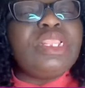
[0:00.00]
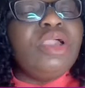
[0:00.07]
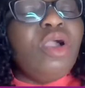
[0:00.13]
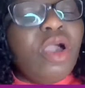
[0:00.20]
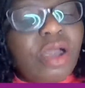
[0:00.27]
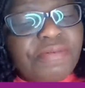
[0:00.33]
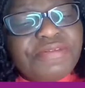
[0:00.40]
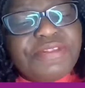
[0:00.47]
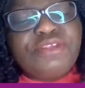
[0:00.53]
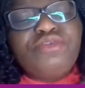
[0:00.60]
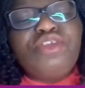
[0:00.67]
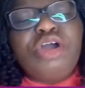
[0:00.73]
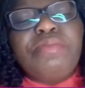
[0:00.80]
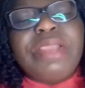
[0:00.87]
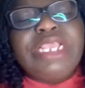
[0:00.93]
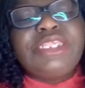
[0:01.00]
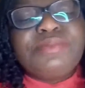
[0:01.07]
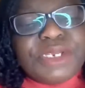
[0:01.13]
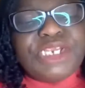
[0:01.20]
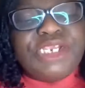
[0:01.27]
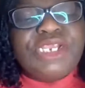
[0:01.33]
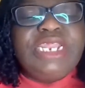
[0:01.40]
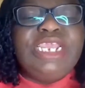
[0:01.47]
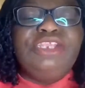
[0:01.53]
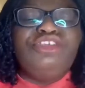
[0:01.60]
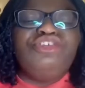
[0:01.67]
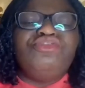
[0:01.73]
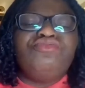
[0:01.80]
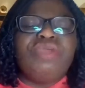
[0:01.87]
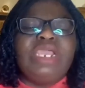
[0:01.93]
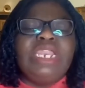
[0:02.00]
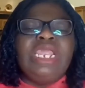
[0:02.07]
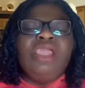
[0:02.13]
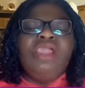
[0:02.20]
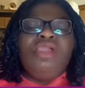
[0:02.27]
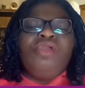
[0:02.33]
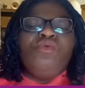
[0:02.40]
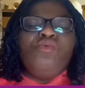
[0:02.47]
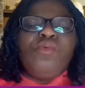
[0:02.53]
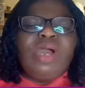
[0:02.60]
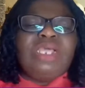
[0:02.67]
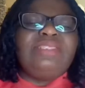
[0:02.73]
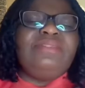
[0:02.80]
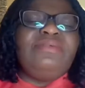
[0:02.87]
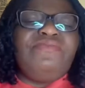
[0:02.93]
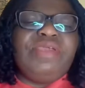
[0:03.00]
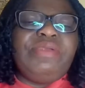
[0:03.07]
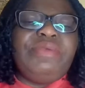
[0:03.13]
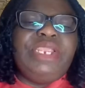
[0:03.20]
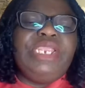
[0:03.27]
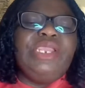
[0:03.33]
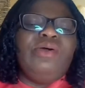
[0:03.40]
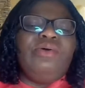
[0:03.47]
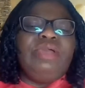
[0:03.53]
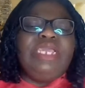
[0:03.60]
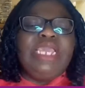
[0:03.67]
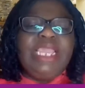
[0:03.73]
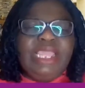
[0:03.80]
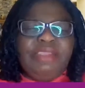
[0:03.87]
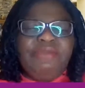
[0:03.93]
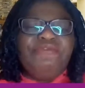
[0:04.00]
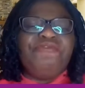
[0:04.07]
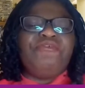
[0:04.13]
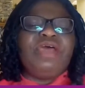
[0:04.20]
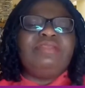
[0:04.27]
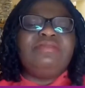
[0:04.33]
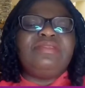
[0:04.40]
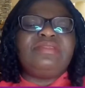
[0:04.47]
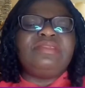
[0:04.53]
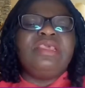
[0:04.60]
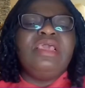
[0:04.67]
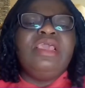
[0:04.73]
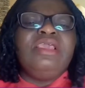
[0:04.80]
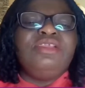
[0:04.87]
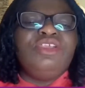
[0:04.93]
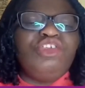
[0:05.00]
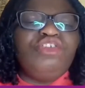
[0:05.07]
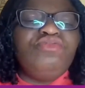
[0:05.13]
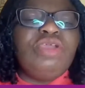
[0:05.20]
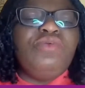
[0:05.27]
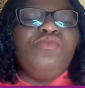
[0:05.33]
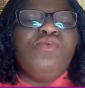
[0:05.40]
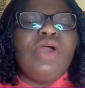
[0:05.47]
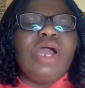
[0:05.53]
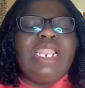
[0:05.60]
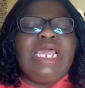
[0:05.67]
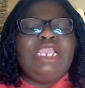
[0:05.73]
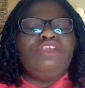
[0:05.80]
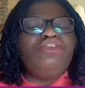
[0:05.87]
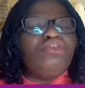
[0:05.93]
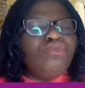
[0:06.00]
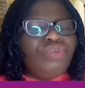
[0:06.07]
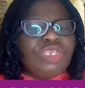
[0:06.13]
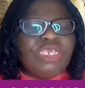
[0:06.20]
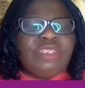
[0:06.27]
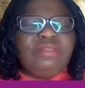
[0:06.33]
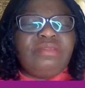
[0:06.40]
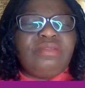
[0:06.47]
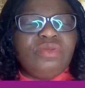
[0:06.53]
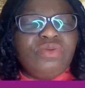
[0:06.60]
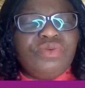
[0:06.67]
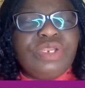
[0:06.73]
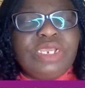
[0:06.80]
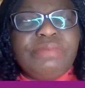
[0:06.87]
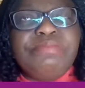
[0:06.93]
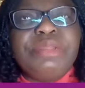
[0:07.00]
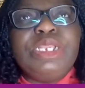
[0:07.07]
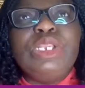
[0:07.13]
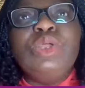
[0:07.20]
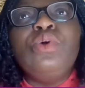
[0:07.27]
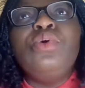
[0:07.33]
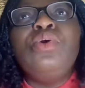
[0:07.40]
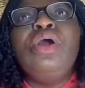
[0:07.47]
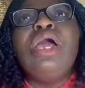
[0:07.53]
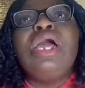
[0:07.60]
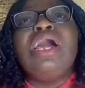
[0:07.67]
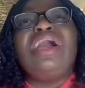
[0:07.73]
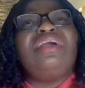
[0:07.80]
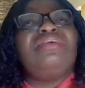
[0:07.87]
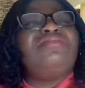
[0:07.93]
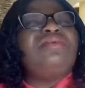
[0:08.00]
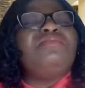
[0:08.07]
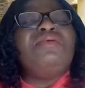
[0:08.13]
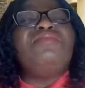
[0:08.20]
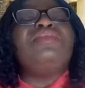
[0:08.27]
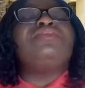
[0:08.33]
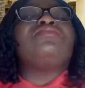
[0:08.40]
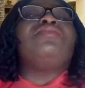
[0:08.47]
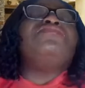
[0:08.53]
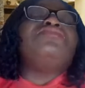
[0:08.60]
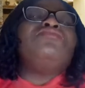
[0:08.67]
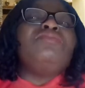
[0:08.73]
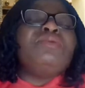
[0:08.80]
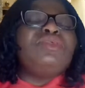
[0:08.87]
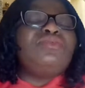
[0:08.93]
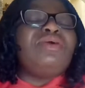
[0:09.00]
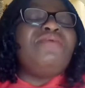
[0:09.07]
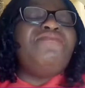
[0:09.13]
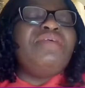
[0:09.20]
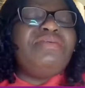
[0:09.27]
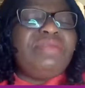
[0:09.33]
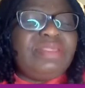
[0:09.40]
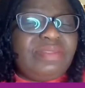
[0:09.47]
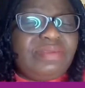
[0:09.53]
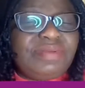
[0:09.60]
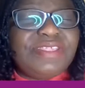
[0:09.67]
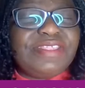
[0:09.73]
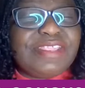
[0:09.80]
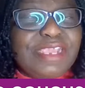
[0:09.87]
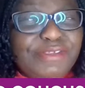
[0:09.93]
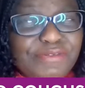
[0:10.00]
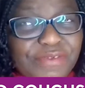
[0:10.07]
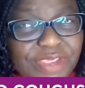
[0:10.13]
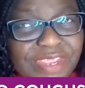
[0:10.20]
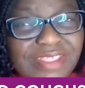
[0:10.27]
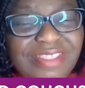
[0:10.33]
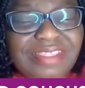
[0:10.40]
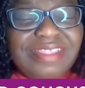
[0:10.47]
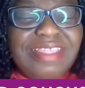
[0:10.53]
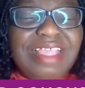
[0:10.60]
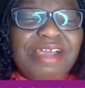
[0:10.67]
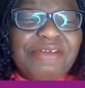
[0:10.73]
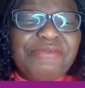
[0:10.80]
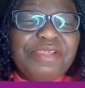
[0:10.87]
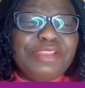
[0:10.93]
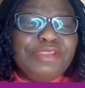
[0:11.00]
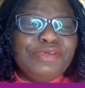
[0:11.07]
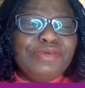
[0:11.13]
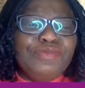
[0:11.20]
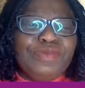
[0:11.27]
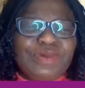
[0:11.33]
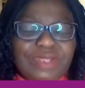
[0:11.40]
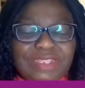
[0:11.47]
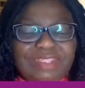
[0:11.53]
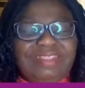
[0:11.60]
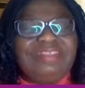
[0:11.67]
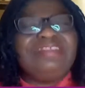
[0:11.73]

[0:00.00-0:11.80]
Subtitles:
cough syrup, especially in children who are still very young, infants, children who are like 2 years old and below. And some of these cough syrup also have very serious side effects that we don't want